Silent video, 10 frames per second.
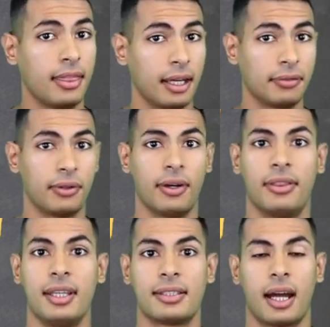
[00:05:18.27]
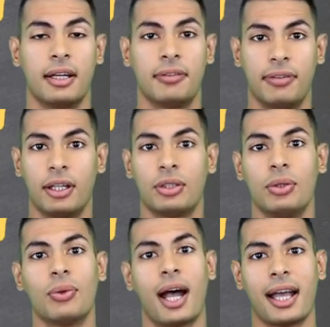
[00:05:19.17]
Therefore, these are referred
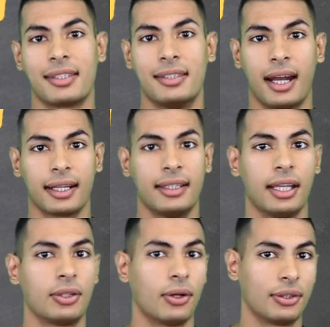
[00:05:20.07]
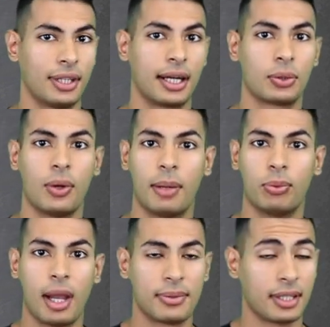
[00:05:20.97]
to as darknet or dark
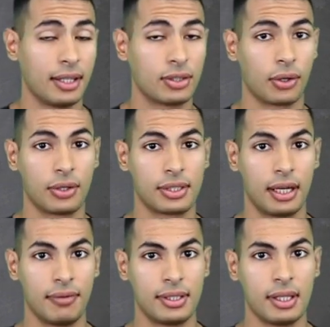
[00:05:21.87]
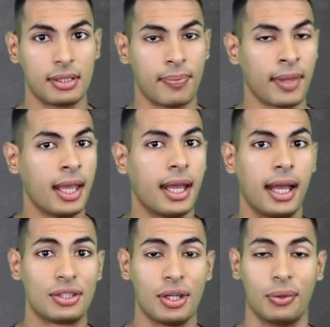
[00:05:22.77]
web websites or services.
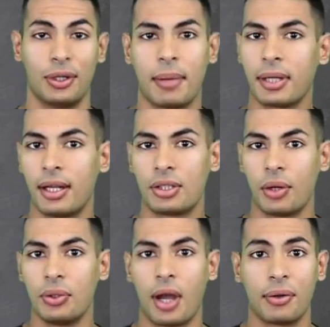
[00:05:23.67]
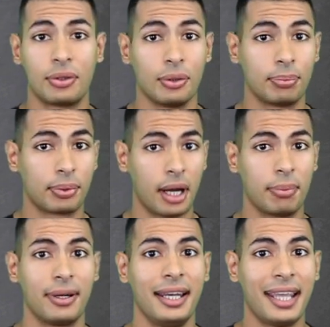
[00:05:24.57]
So I'm going to show you how to
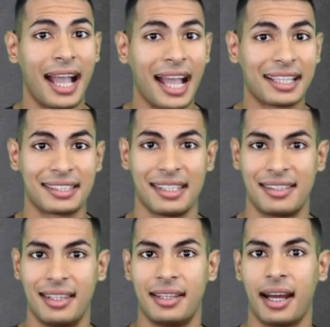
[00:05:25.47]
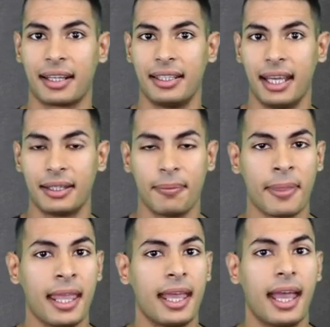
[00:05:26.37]
properly access the darknet
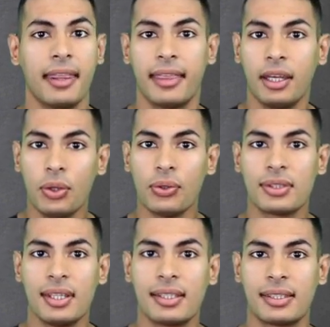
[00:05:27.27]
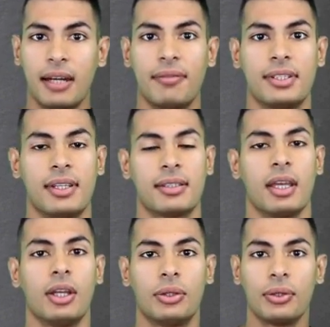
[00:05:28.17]
and then use these
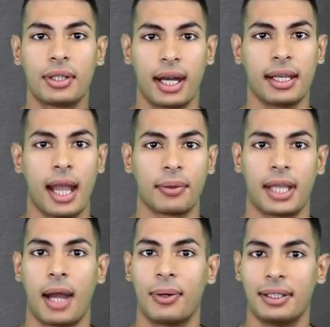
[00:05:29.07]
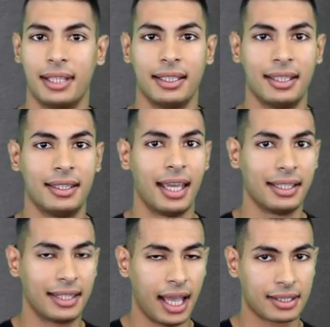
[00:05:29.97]
services to carry out our
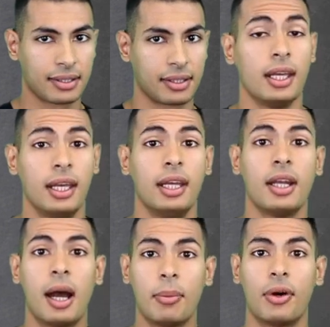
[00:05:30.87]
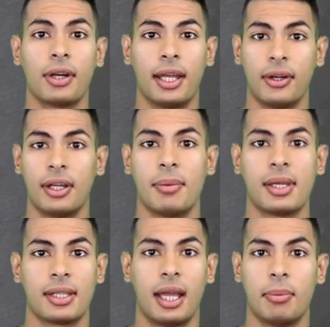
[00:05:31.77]
day-to-day tasks in a more
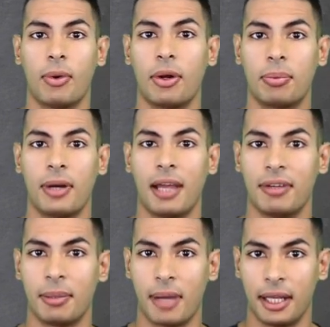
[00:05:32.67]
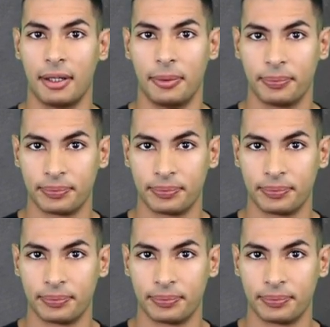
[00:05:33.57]
anonymous and more private manner.